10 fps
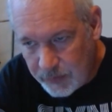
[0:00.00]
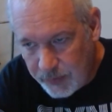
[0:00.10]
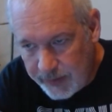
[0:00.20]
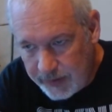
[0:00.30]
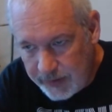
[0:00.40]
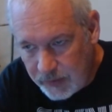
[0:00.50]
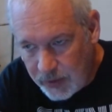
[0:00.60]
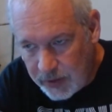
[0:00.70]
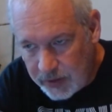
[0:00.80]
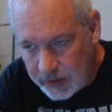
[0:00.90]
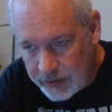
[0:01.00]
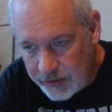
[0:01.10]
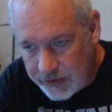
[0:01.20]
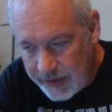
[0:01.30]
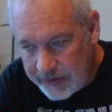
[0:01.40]
Wang Wong
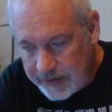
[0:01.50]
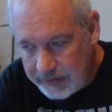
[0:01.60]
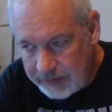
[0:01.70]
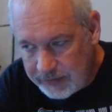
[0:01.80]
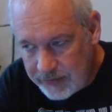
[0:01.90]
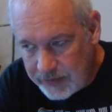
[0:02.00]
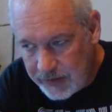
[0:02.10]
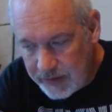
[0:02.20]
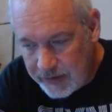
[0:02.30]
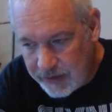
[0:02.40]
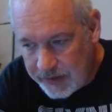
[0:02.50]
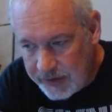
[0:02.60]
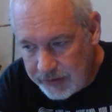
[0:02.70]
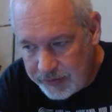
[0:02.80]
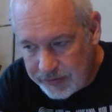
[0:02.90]
just takes him and they just
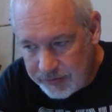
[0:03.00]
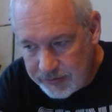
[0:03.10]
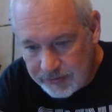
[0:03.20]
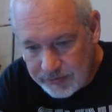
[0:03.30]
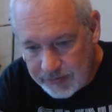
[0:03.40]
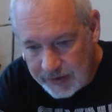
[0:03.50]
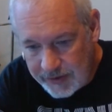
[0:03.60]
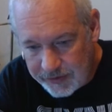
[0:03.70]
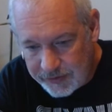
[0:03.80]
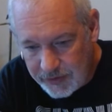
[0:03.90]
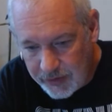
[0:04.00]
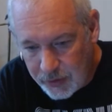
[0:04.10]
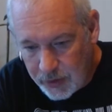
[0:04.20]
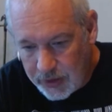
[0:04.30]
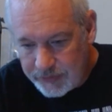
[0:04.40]
leave. they just
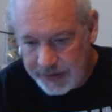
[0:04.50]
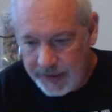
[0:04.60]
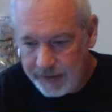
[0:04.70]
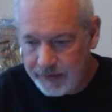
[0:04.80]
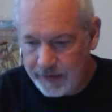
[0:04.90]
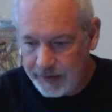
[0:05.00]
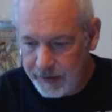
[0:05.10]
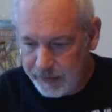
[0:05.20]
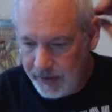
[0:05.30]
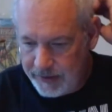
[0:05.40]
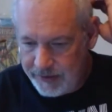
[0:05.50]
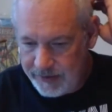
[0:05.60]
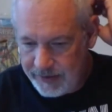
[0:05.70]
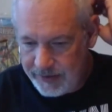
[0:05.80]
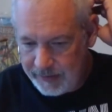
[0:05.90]
go off together like they're
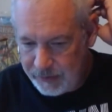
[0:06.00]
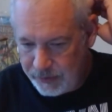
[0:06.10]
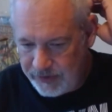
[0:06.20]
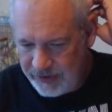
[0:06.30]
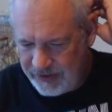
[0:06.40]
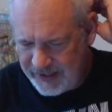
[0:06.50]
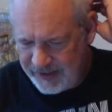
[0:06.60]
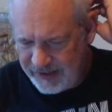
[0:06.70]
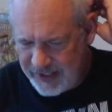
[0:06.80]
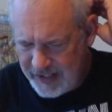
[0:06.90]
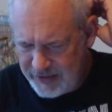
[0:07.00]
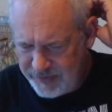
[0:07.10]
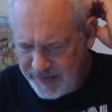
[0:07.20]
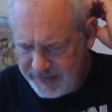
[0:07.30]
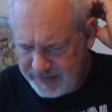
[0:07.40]
buds. And I'm like, well, is this like a
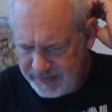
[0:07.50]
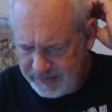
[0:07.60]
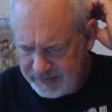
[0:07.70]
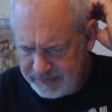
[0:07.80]
stage fight?